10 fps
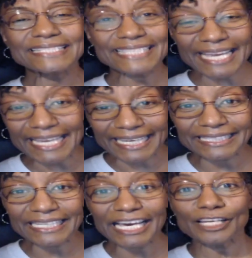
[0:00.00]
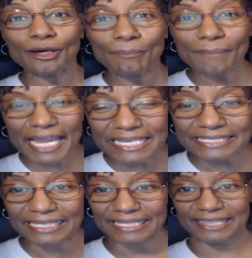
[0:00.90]
Then an
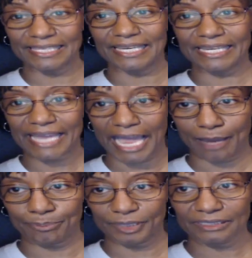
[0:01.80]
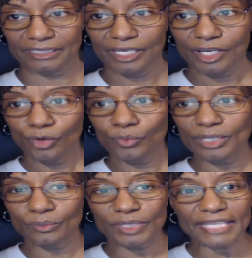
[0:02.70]
amazing thing happened
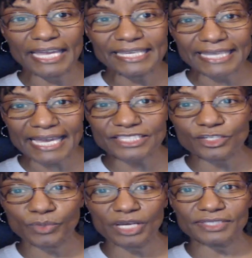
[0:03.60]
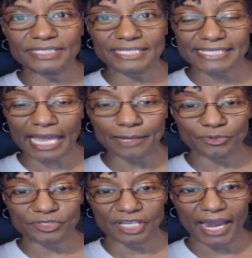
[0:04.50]
when, when they get to where the
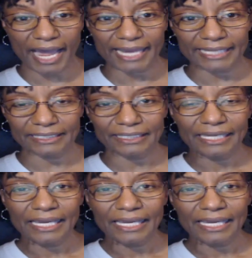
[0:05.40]
disciples are hiding.